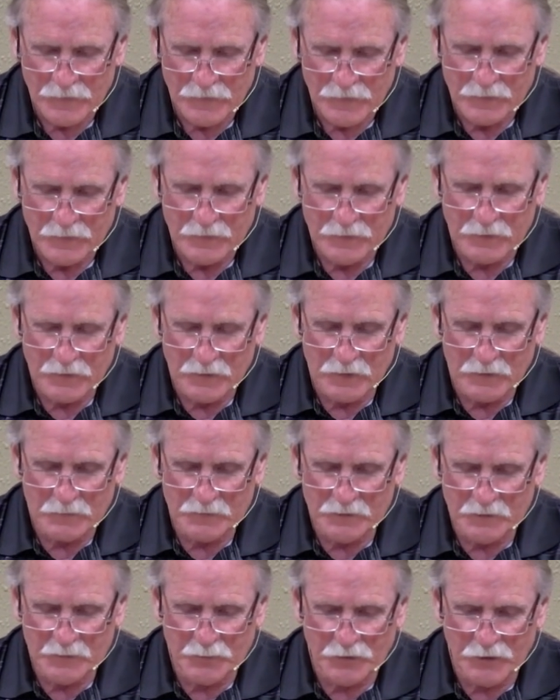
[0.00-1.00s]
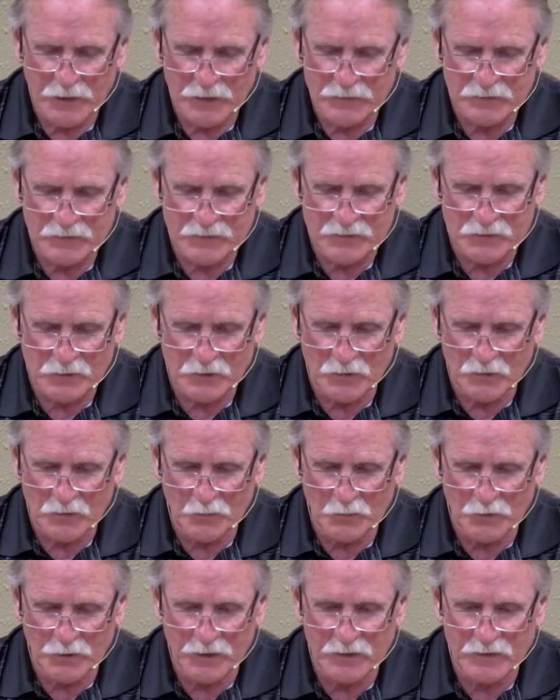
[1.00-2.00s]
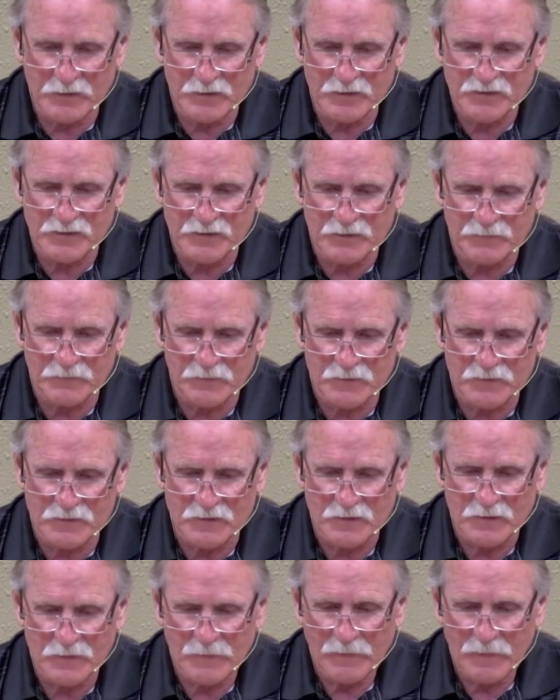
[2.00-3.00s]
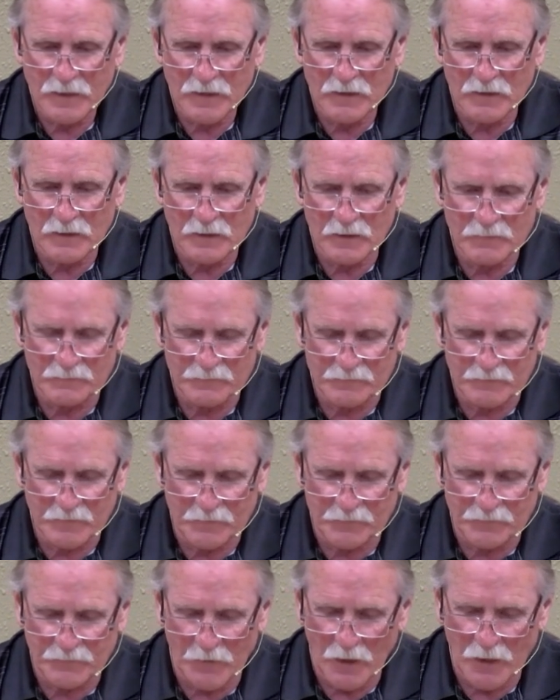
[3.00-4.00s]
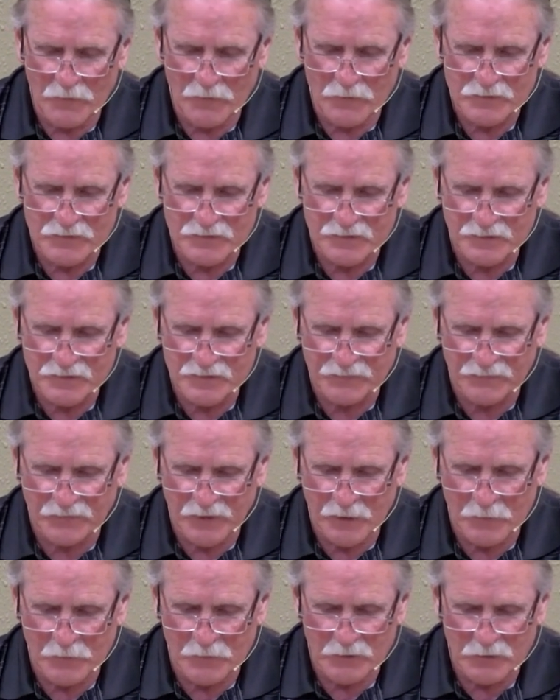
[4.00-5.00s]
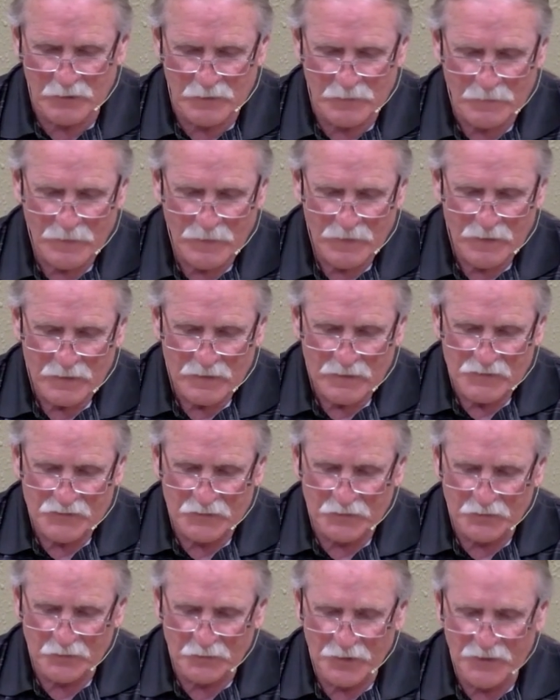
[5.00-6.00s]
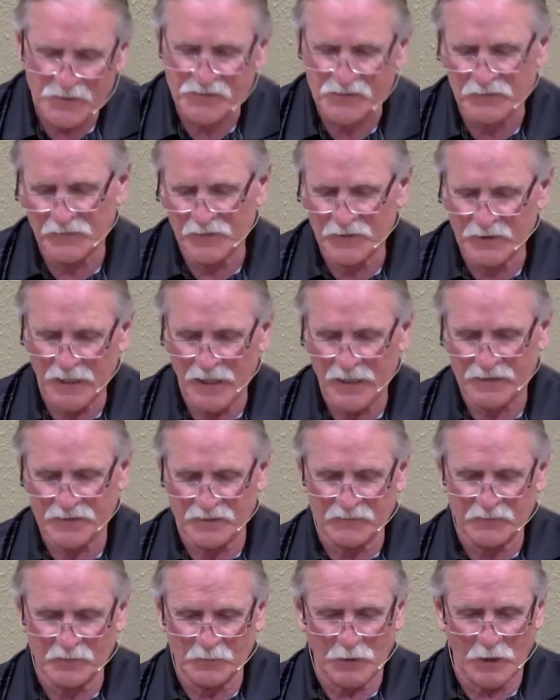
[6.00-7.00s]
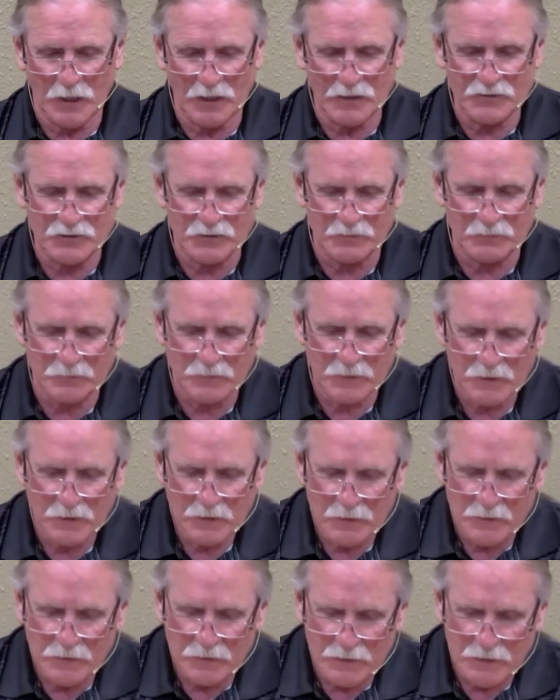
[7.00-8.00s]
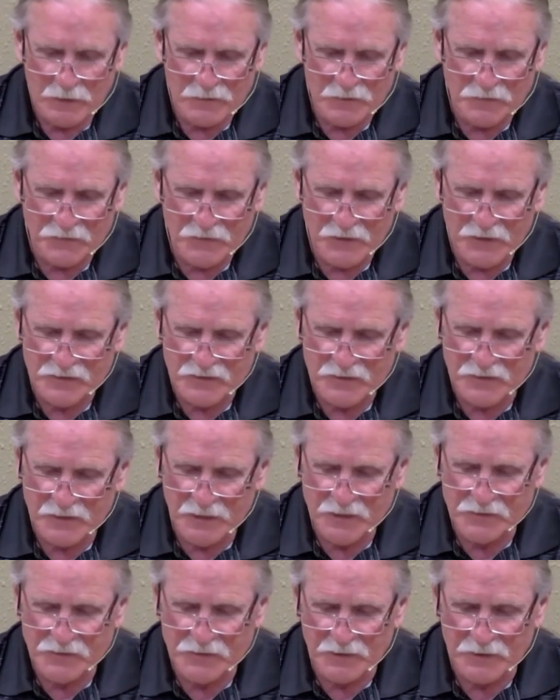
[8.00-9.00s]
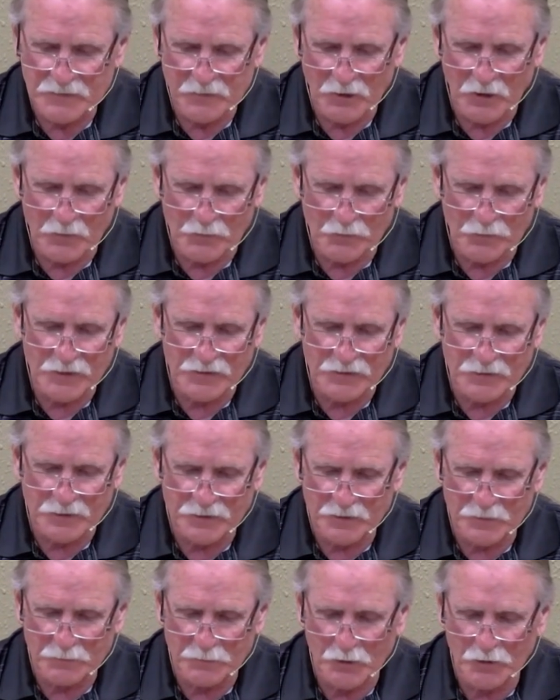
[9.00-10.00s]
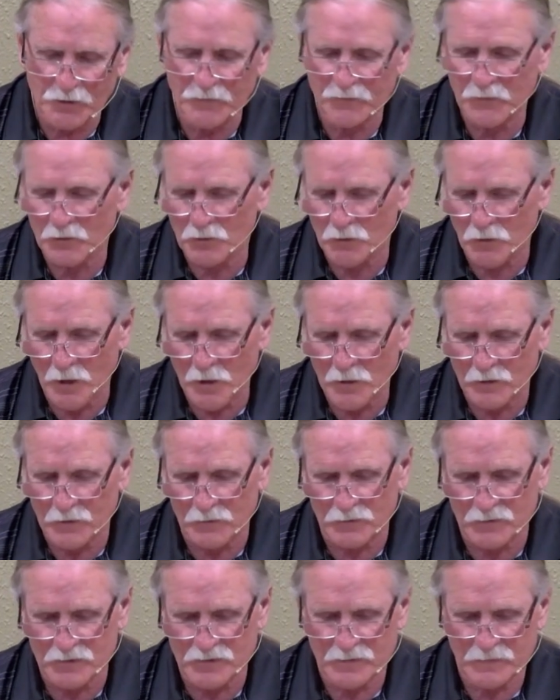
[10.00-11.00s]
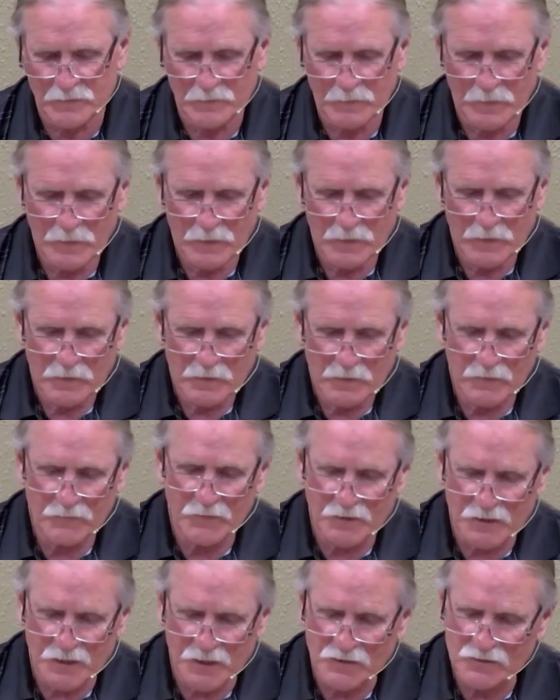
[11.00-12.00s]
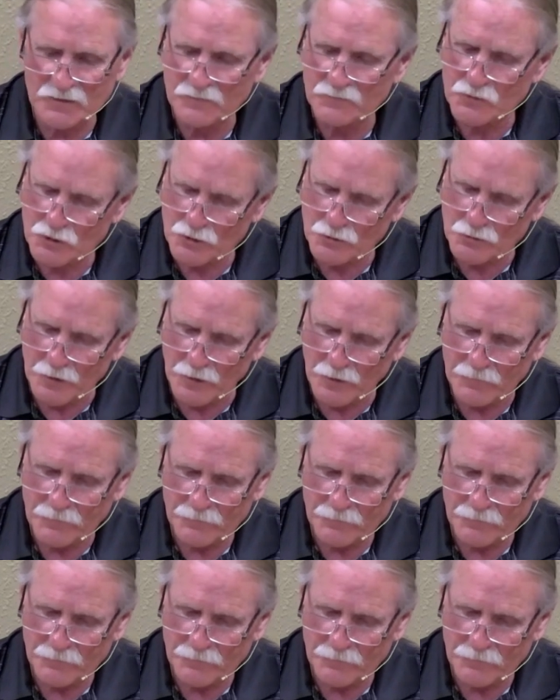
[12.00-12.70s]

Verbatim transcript: Um, he practiced all the wickedness of his uh, fathers and his family. So the rest of the acts of Abijam and the things that he did are written in the book of the Chronicles of the kings of Judah.